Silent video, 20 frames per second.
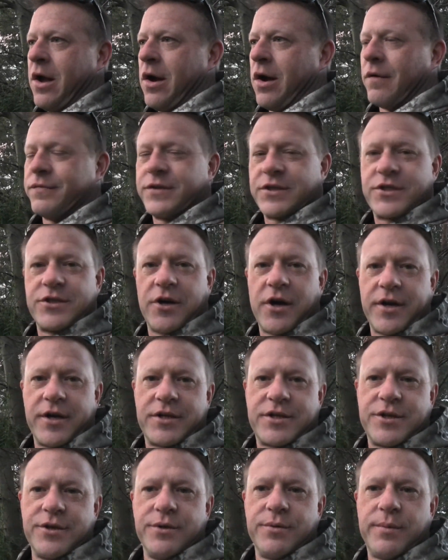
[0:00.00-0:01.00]
I've
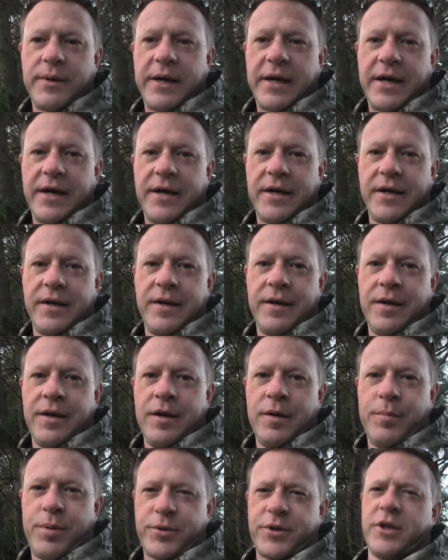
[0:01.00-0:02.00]
decided to
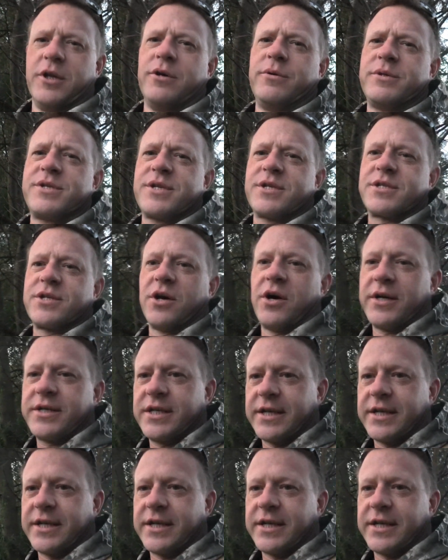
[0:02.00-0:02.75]
put the lures aside